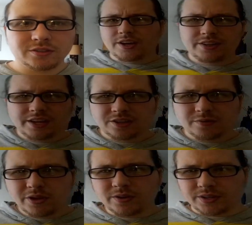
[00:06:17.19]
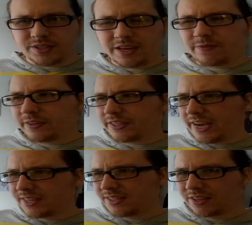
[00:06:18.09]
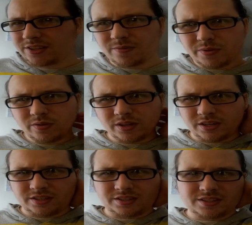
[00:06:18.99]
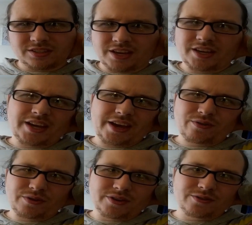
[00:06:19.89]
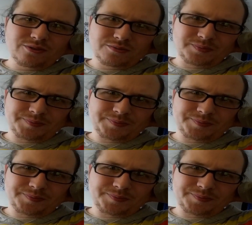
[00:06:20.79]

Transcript: And they had communities. They had fantastic communities. And I don't know